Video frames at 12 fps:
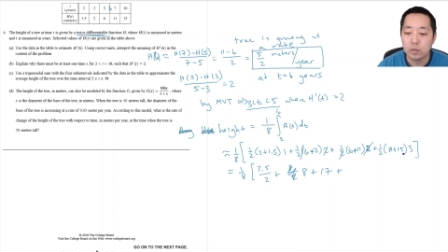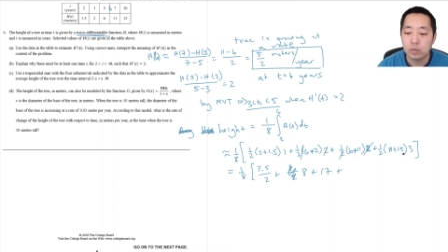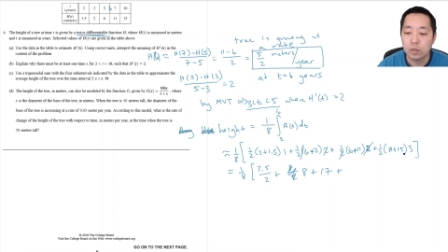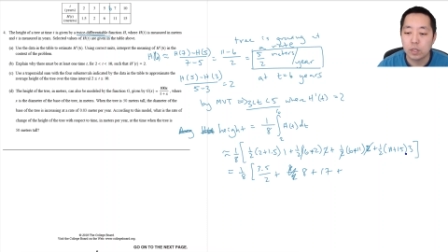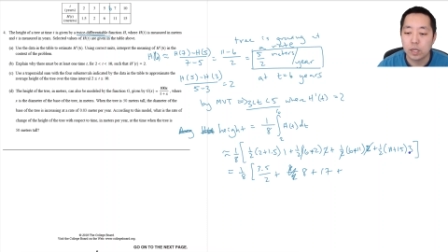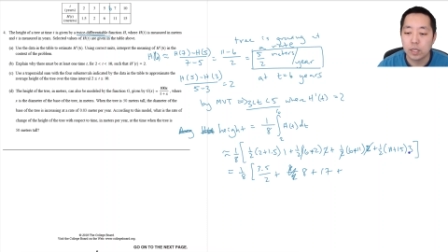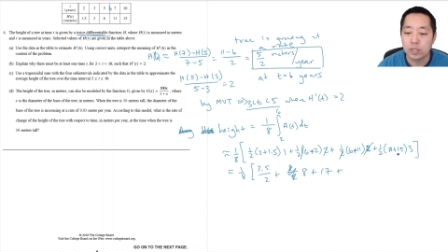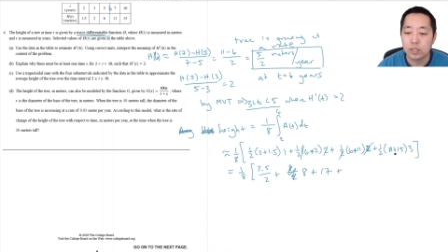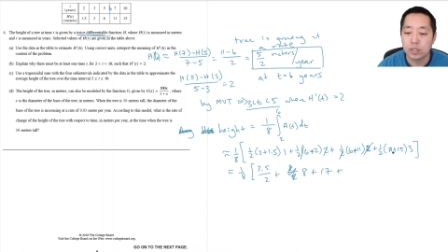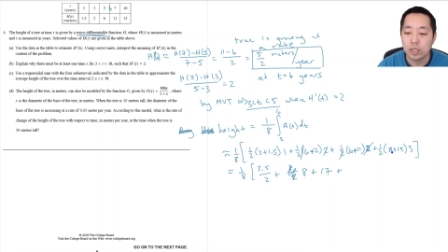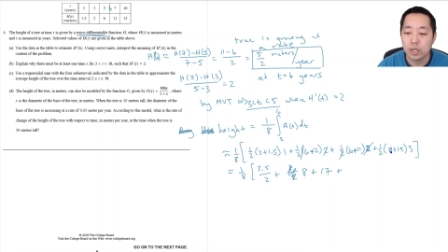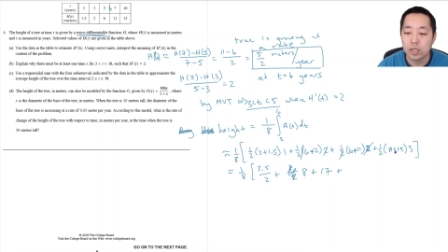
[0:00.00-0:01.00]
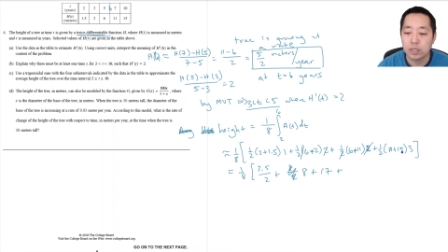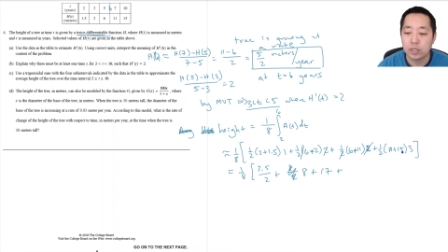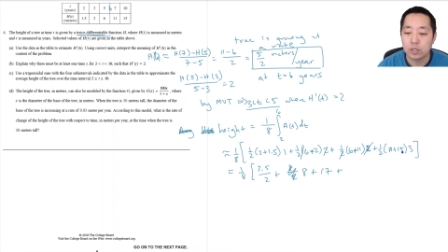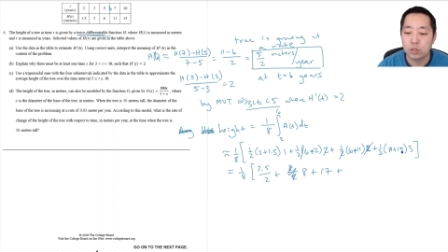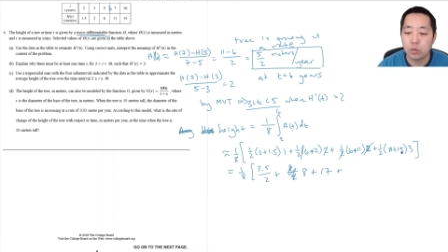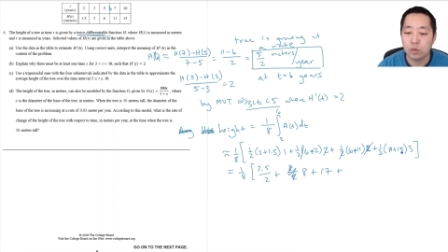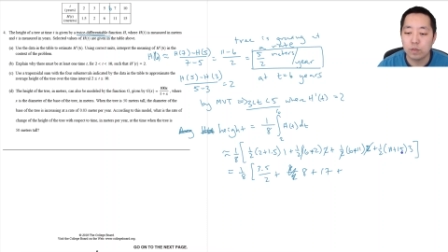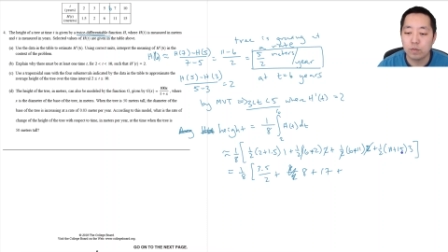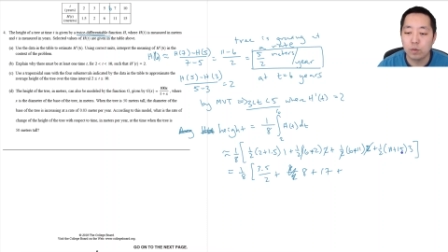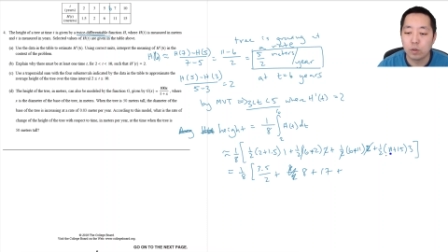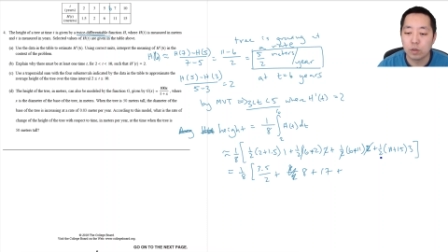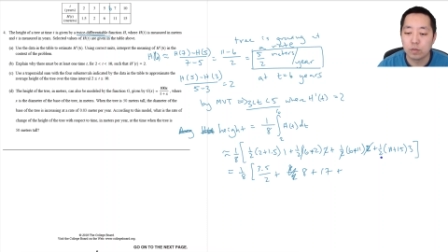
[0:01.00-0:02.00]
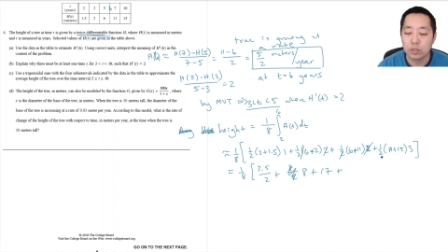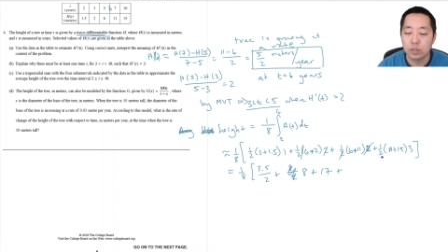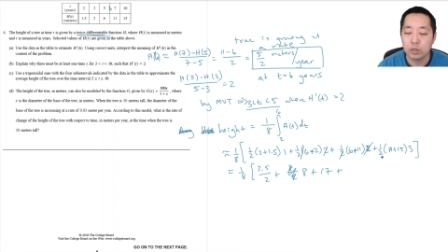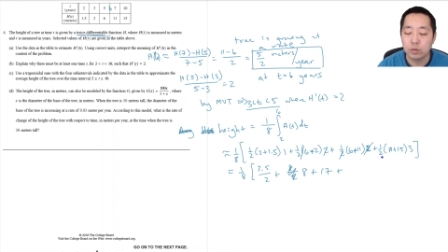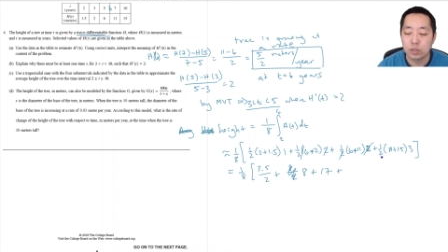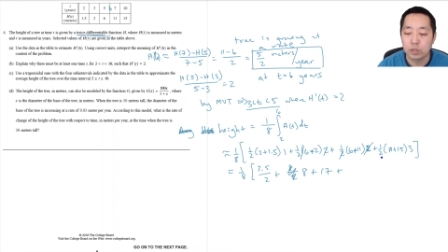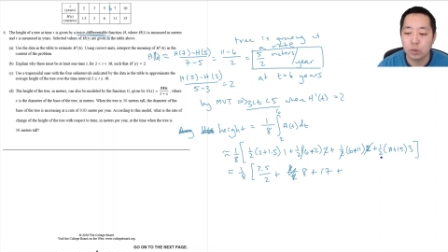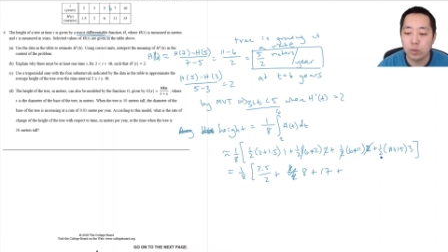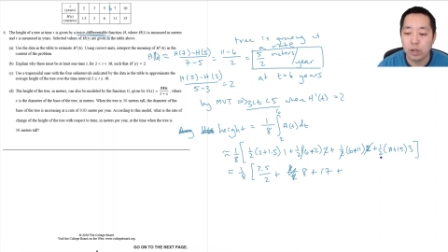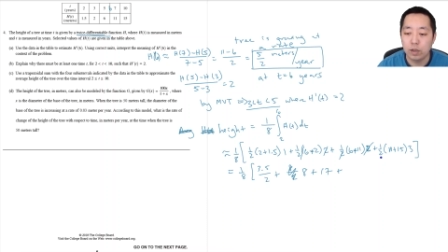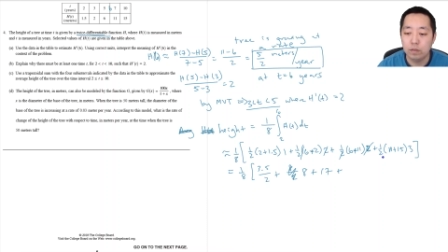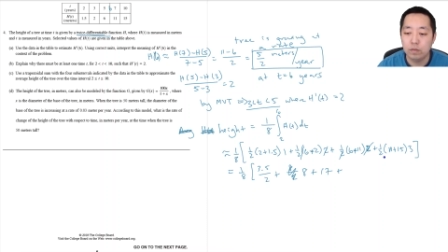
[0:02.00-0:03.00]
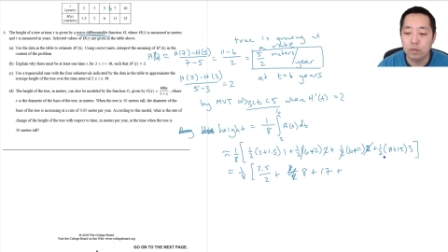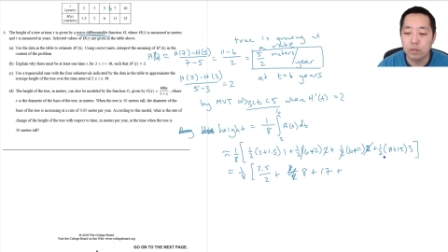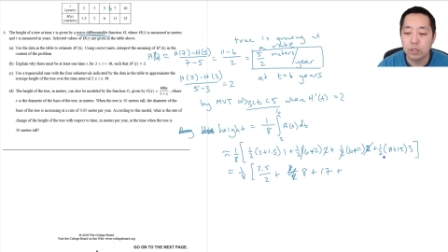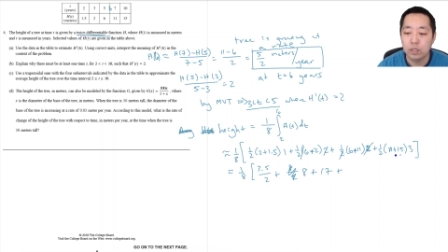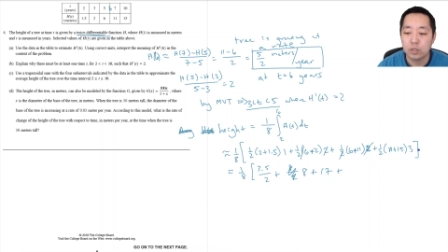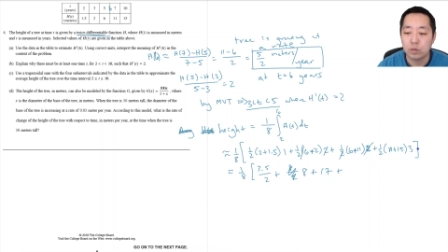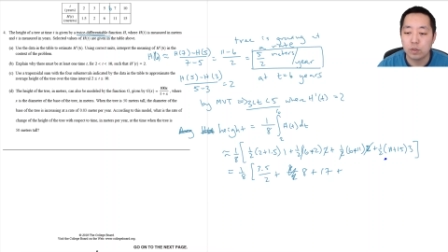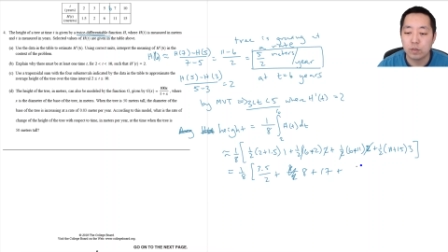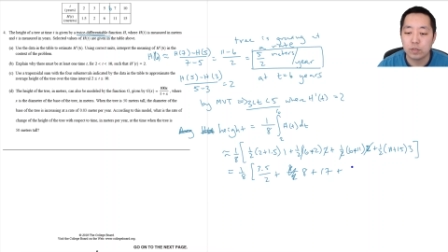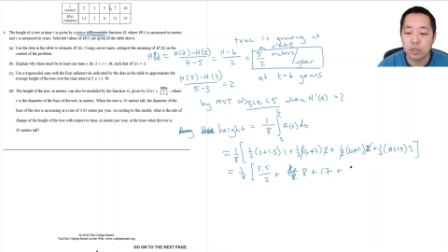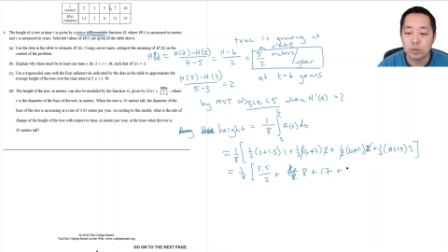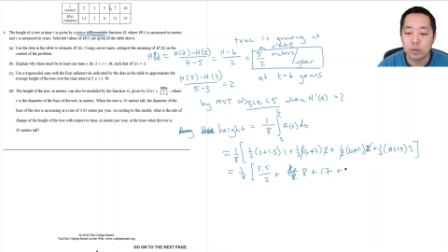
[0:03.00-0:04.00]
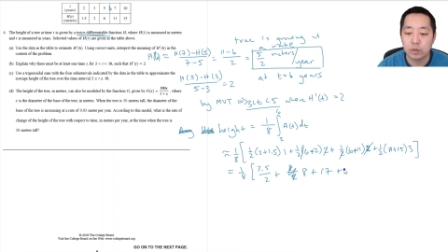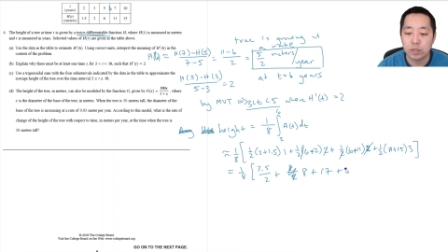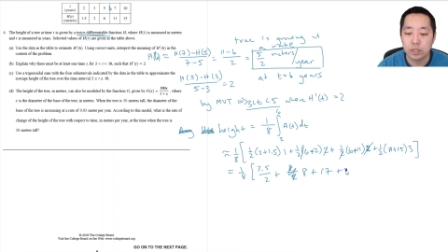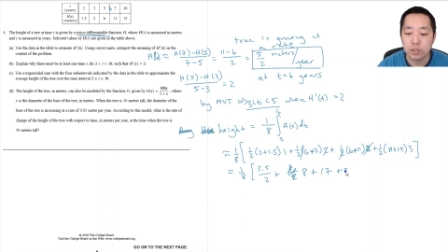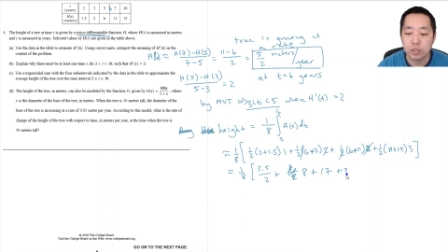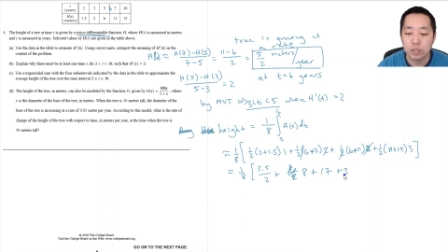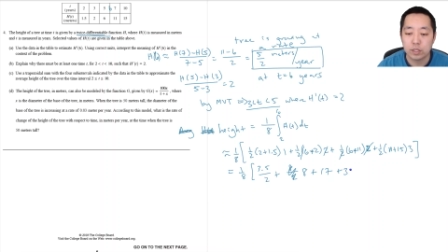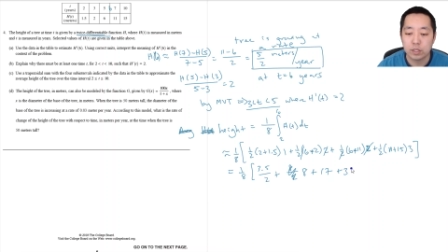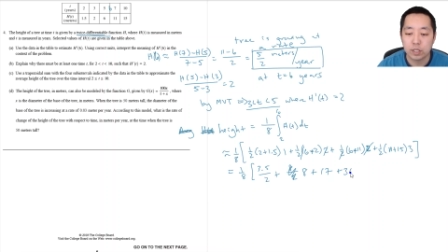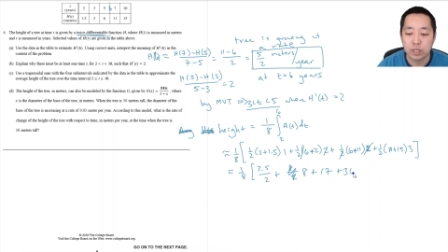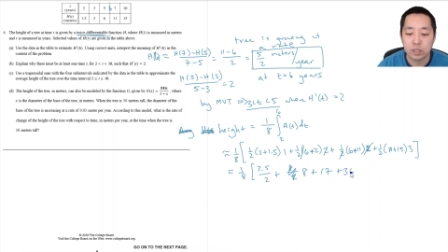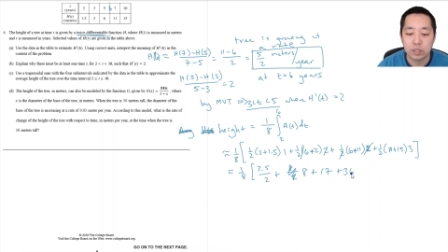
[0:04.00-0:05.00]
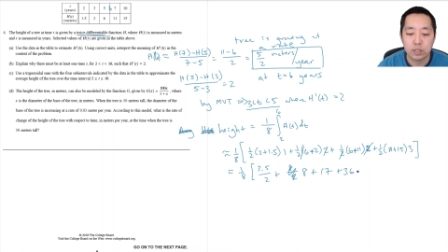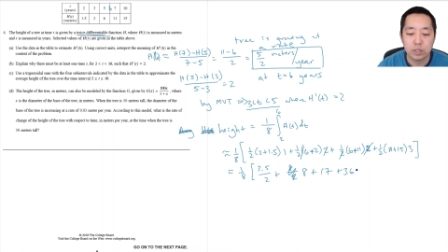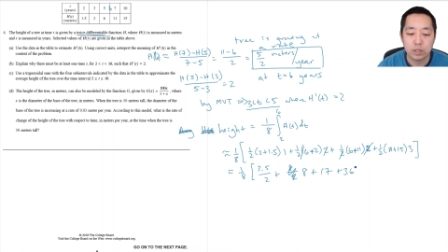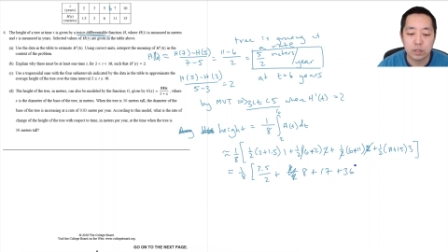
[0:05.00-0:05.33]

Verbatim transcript: Plus, uh, this is twenty-four over two is twelve. twelve times three is thirty-six.